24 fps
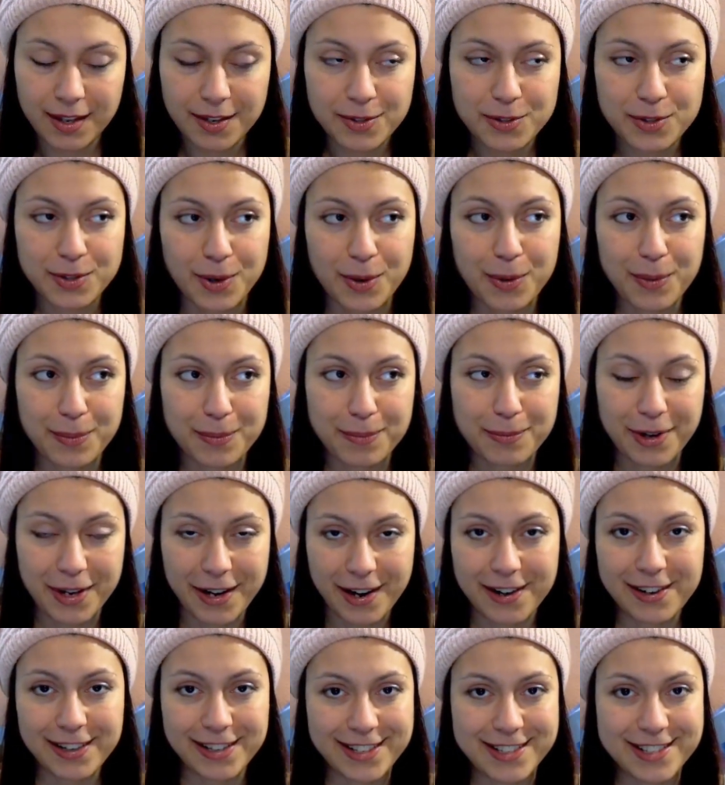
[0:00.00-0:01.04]
So
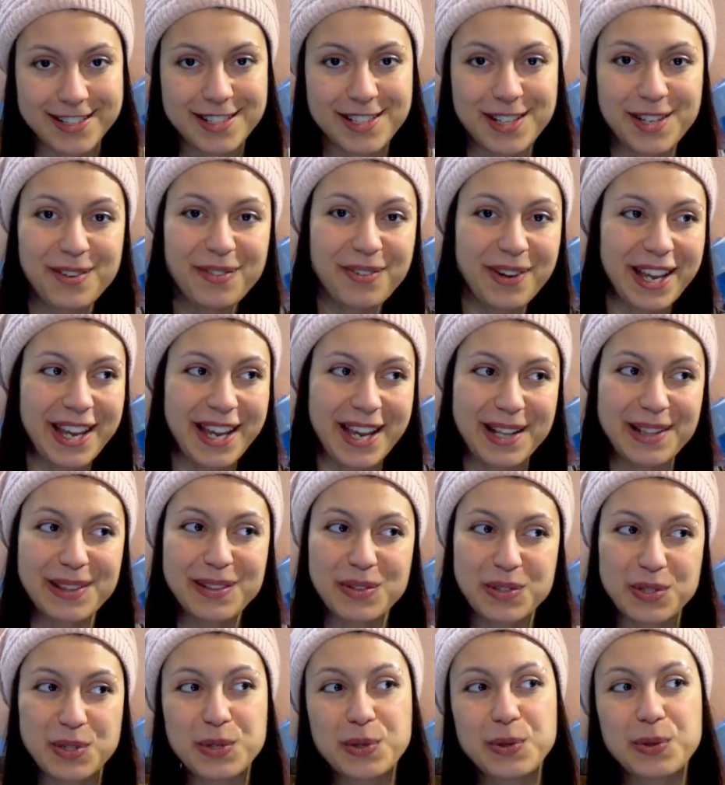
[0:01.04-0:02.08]
regardless, if I had
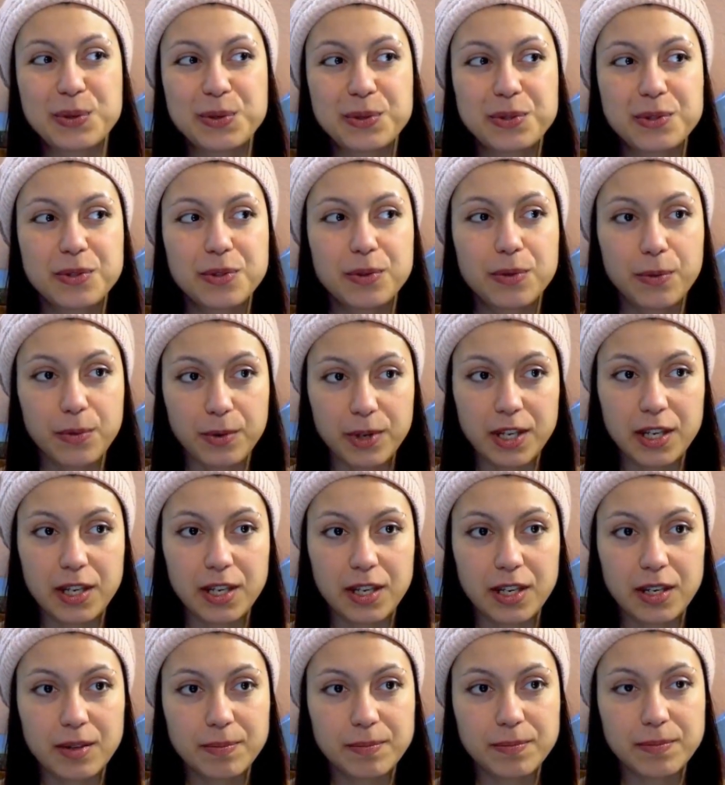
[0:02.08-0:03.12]
to choose
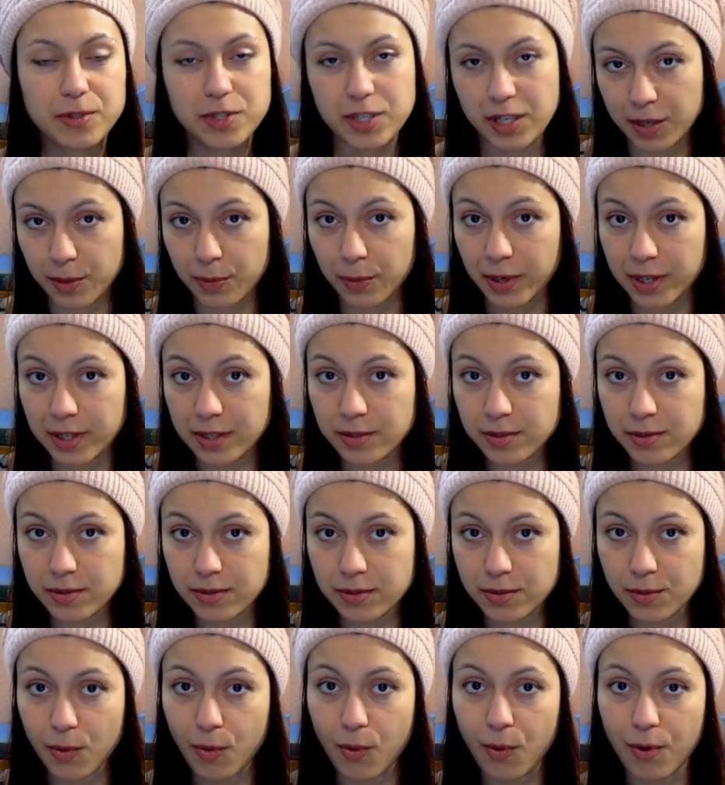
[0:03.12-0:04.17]
3
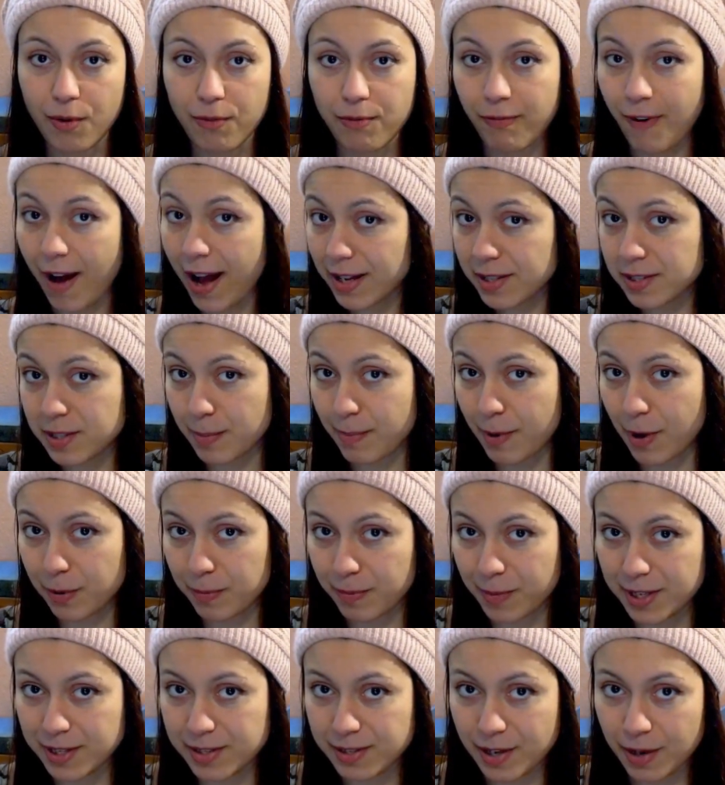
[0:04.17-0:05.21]
secrets or facts
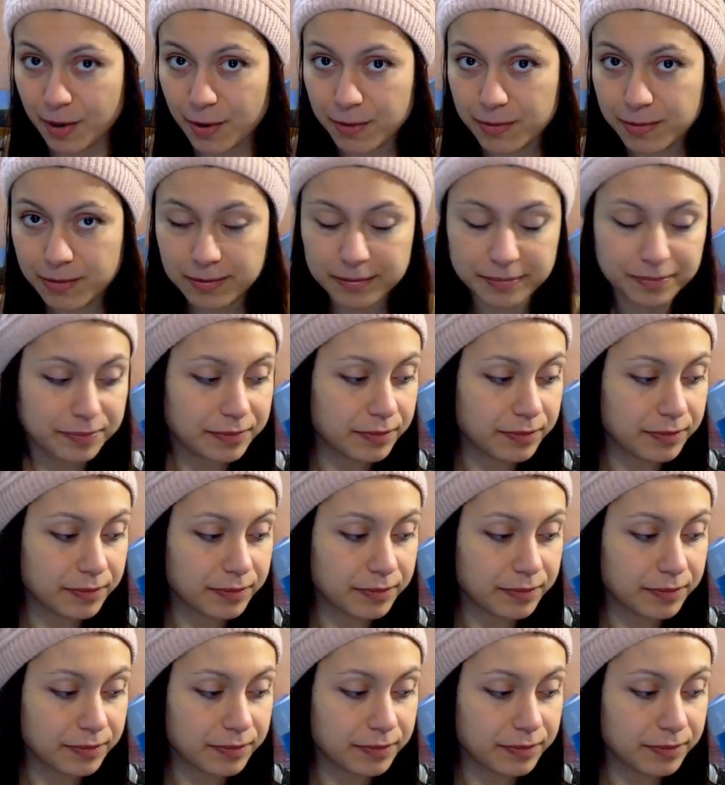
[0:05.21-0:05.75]
about myself,